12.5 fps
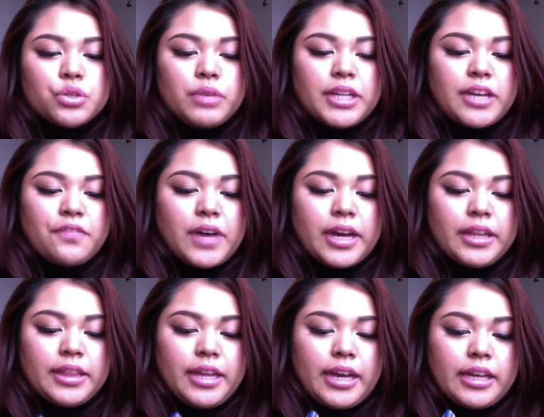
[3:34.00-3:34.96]
And I
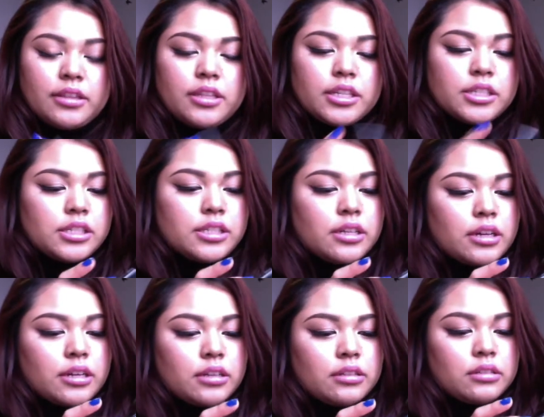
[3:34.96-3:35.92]
find that this is the
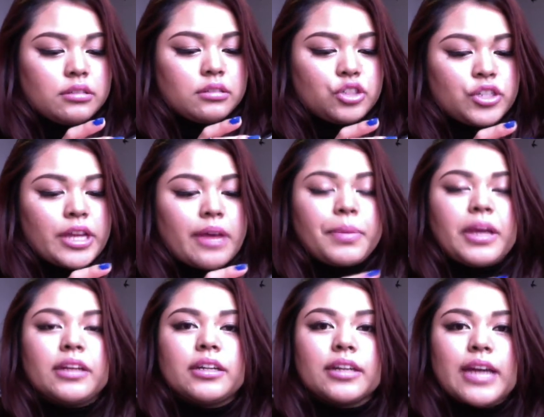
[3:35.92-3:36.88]

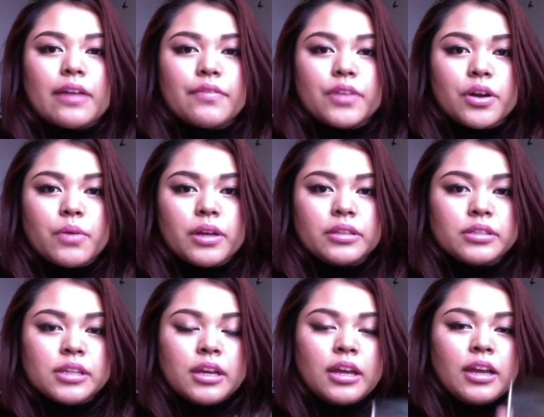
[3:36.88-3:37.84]
champagne and caviar
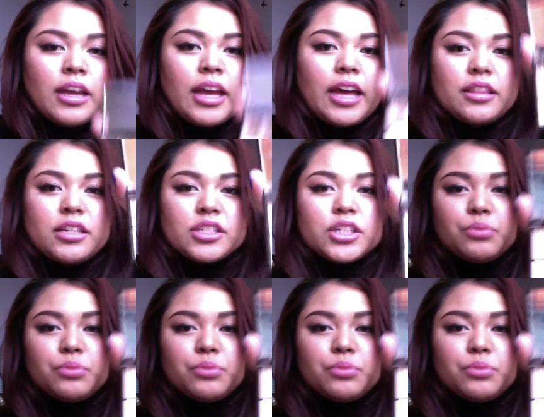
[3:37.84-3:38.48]
ones, and these are